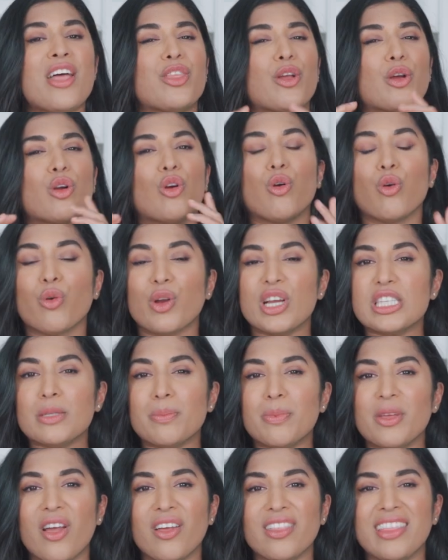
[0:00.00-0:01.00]
They're
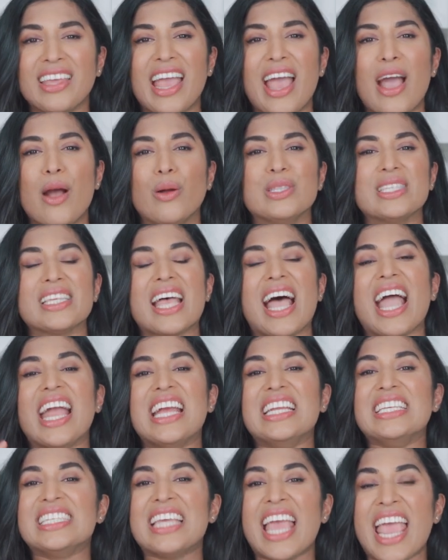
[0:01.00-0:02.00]
crispy on the
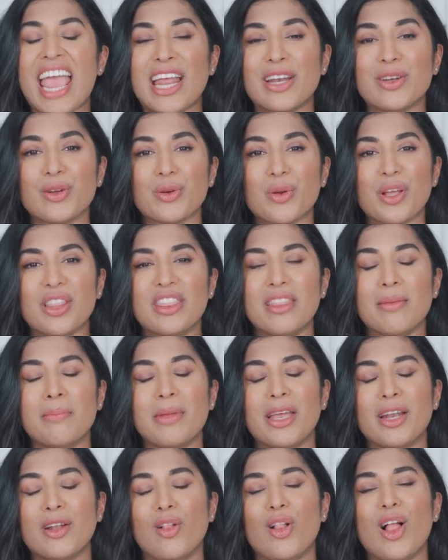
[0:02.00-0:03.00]
outside, tender in the
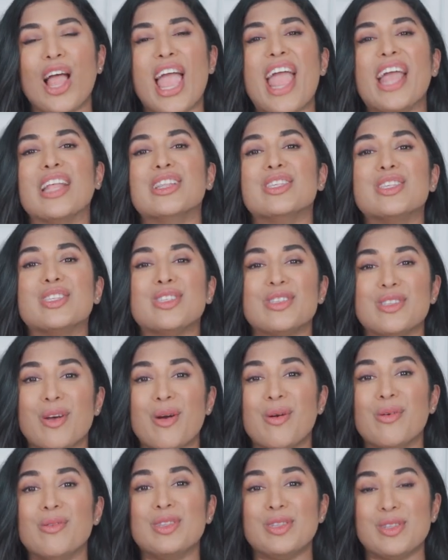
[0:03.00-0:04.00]
middle, and
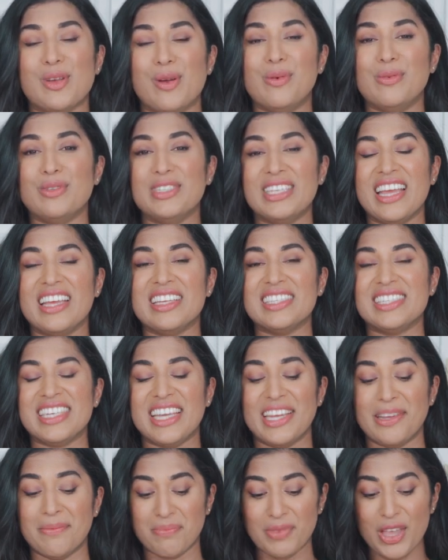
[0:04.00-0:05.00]
so, so
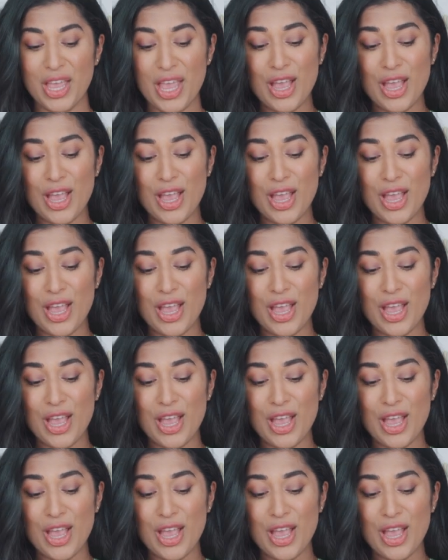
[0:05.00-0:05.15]
tasty.